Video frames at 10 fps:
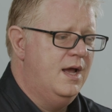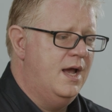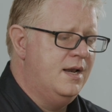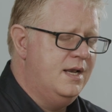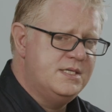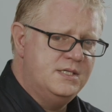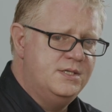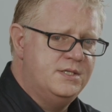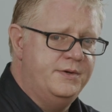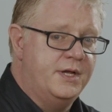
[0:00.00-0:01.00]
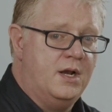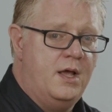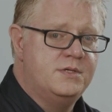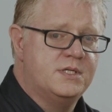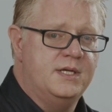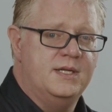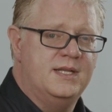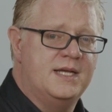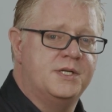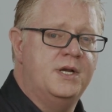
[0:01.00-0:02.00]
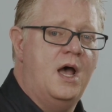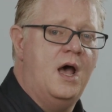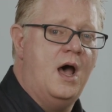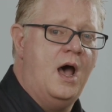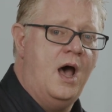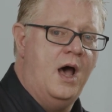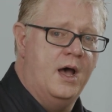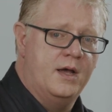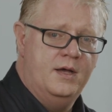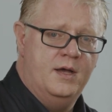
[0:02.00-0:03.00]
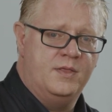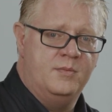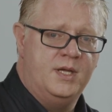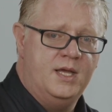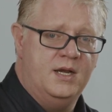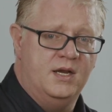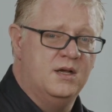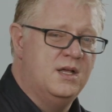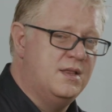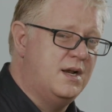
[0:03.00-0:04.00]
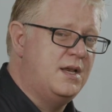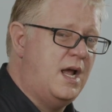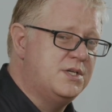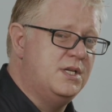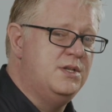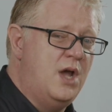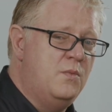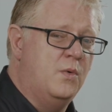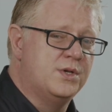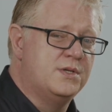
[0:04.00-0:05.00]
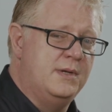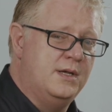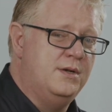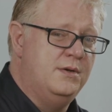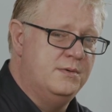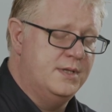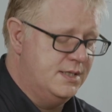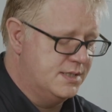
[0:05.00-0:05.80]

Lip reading: And listening to it closely, there's an ah at the beginning that I actually don't want to include within the